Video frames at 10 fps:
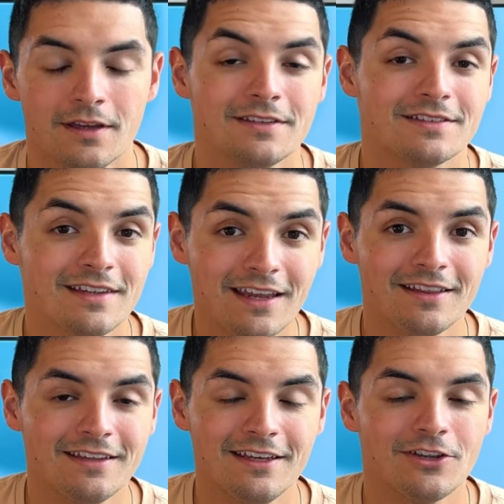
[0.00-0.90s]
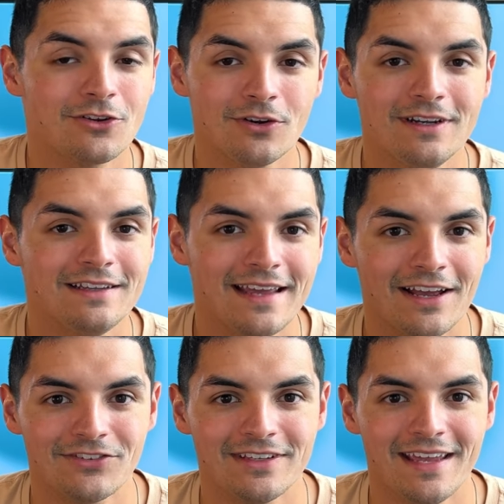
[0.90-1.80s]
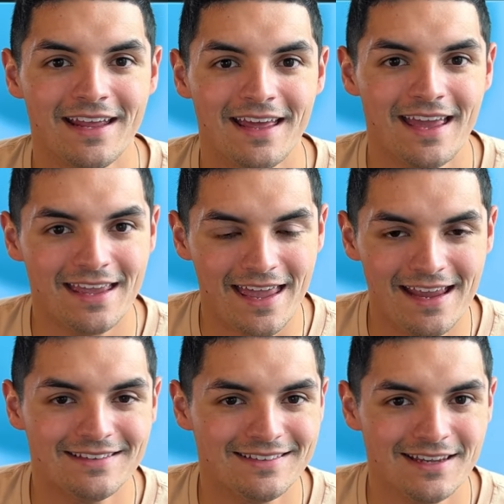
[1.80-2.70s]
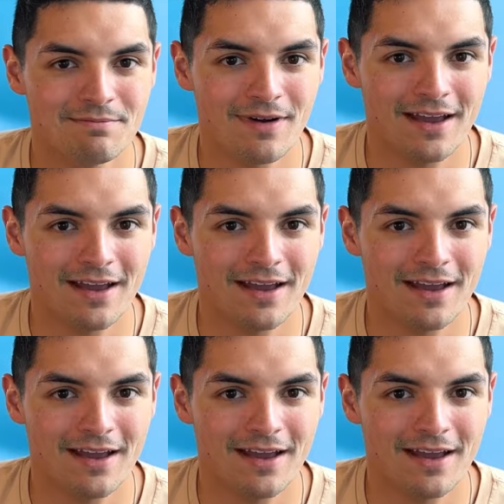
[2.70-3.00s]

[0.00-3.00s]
Secondly, you're going to need to actually get a H D M I